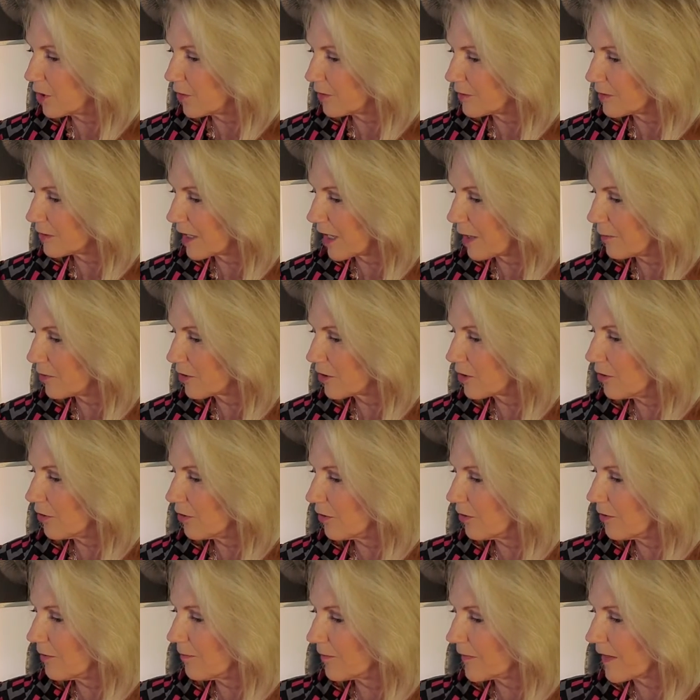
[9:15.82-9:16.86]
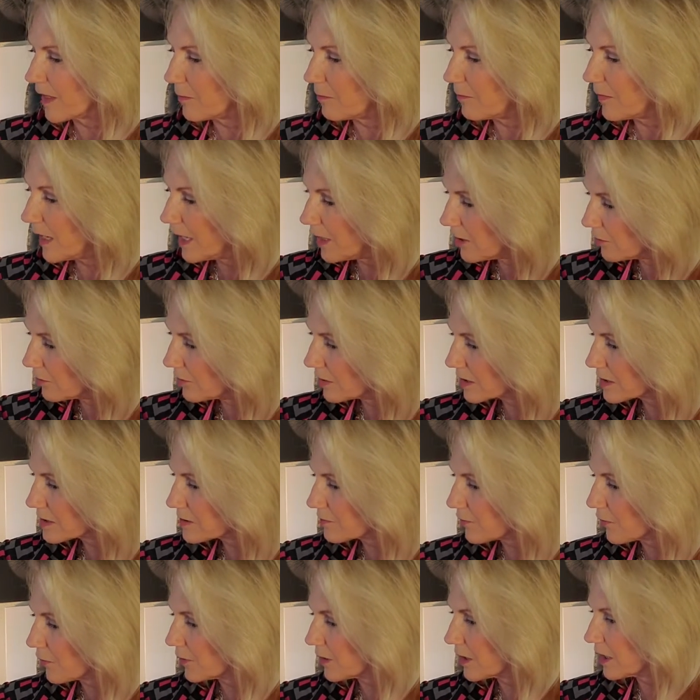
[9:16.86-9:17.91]
chemical and manual
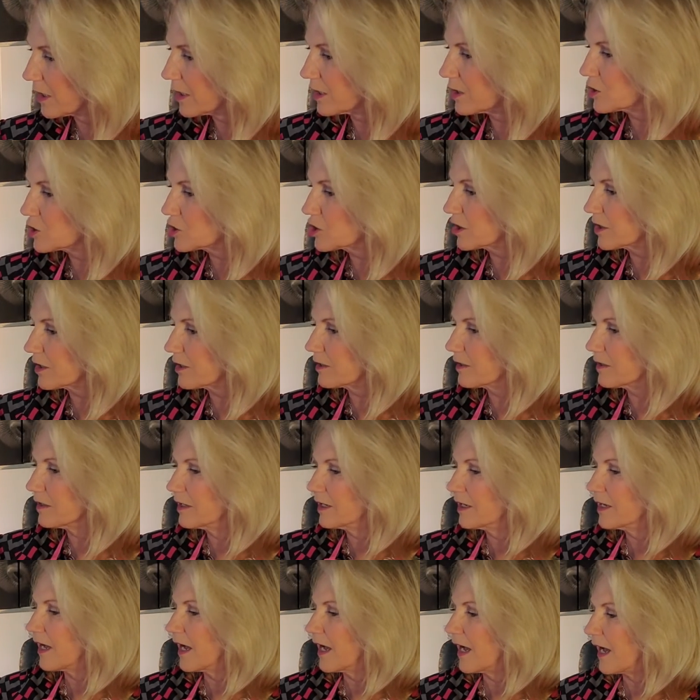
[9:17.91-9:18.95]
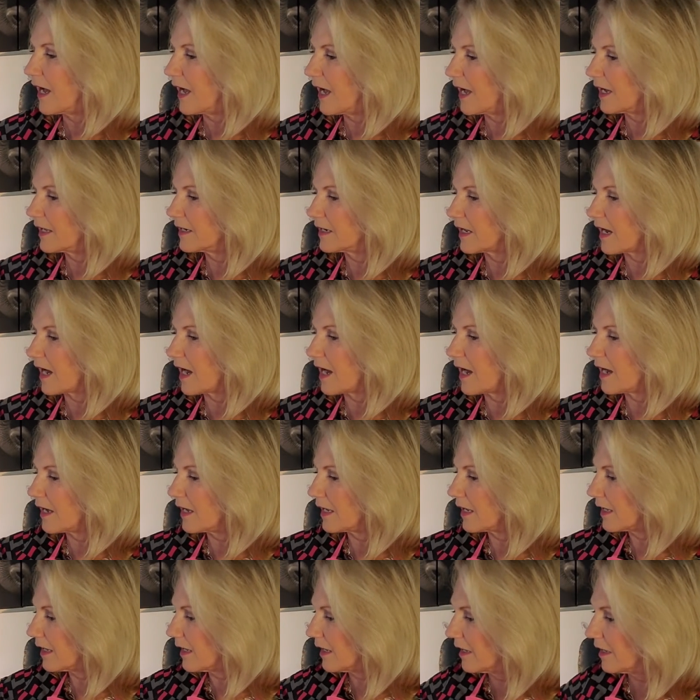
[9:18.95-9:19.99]
exfoliation, and
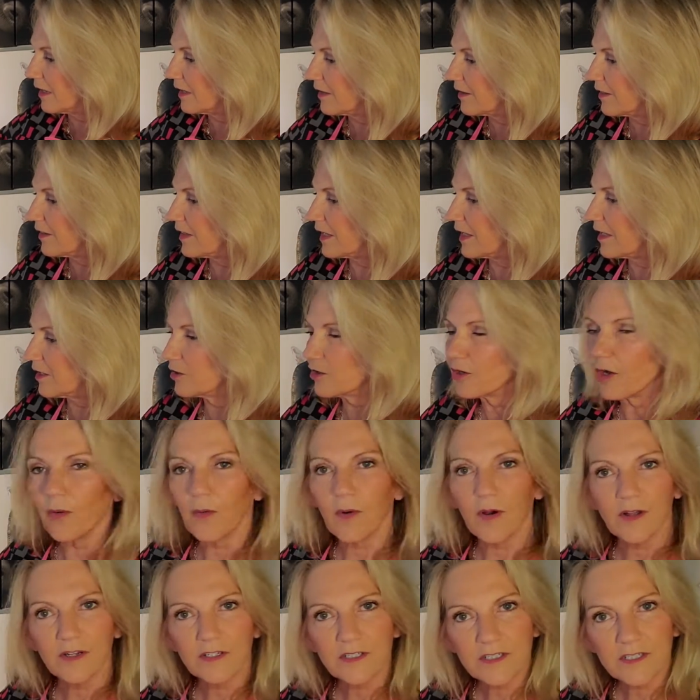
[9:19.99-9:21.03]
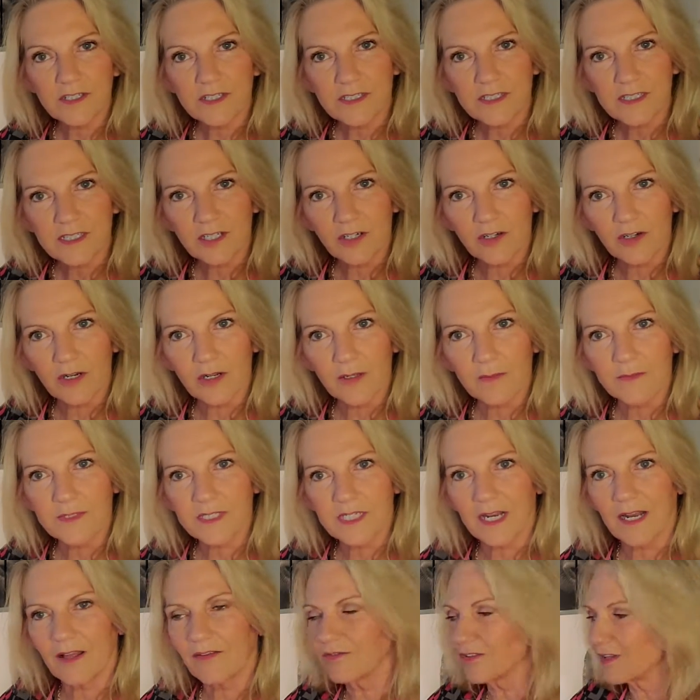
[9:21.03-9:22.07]
I then go on to the serums,
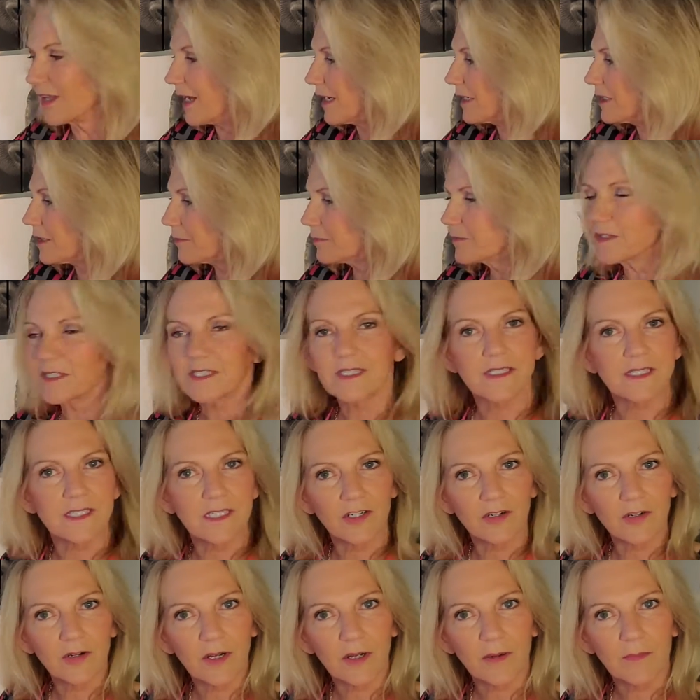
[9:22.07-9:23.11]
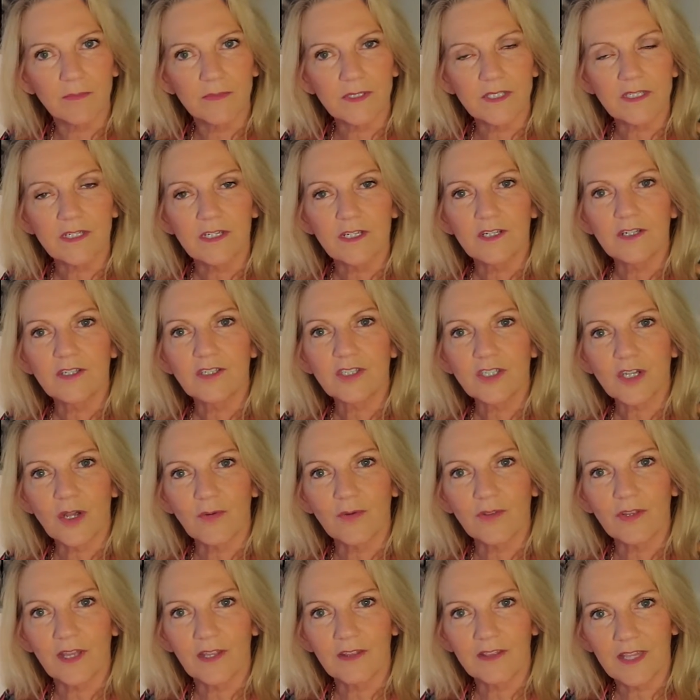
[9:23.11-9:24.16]
and I've lined up the serums so
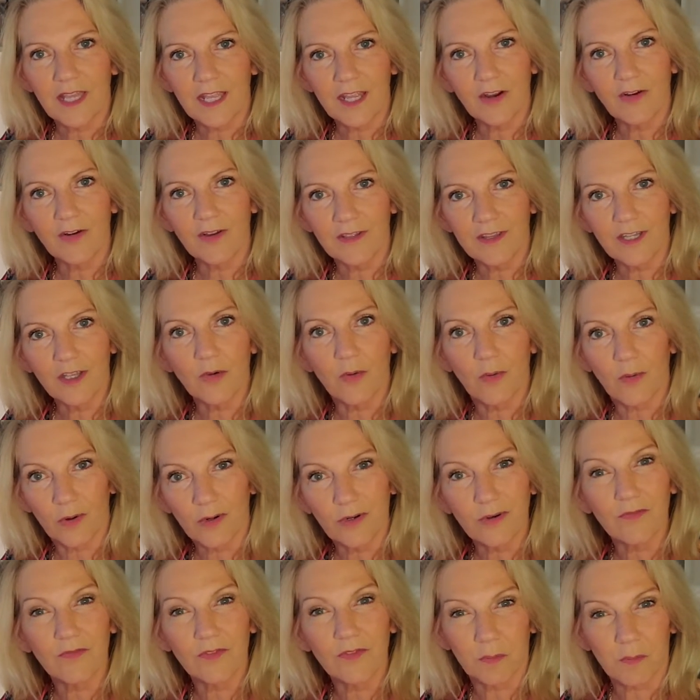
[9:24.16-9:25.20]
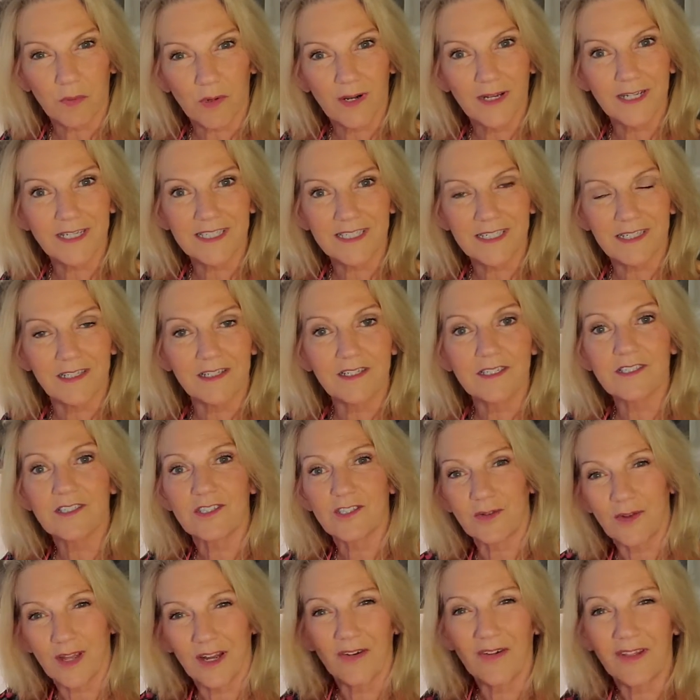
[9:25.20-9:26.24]
that they are in the order of the price list, so
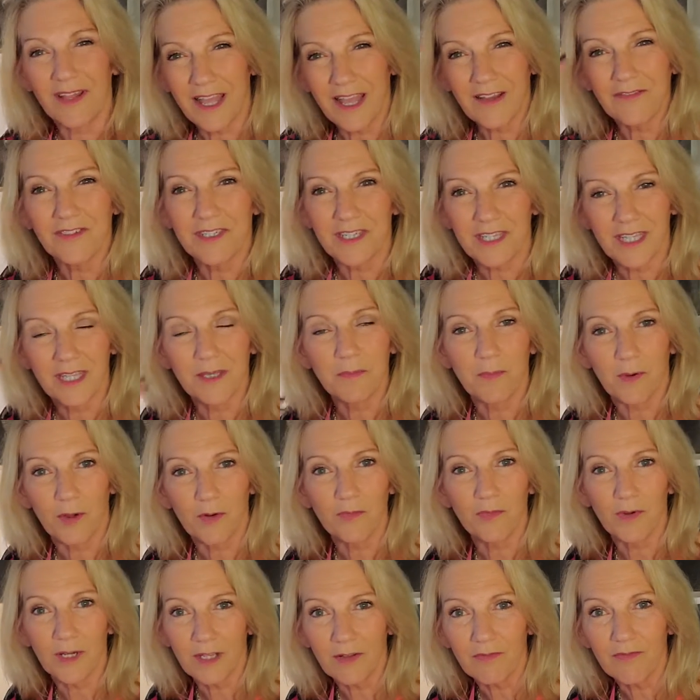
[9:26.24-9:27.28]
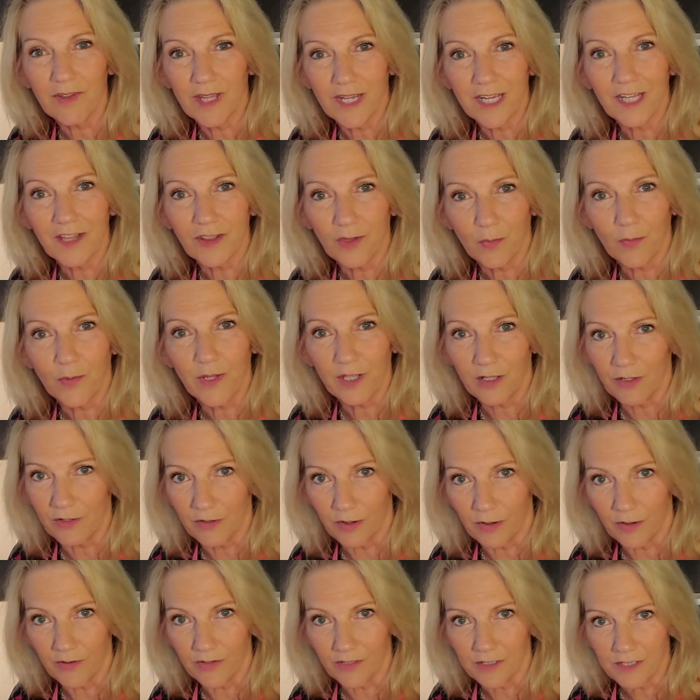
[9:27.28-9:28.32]
I don't have to keep on reinventing the wheel
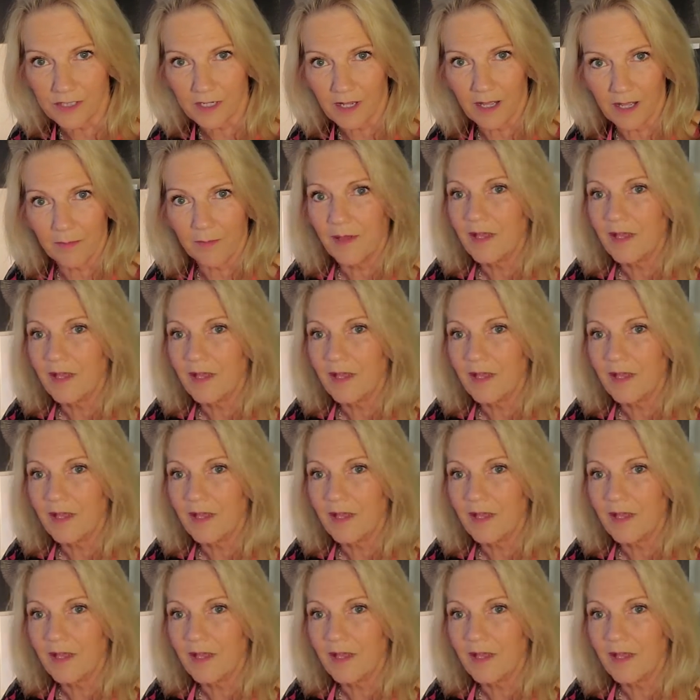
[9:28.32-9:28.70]
all the time.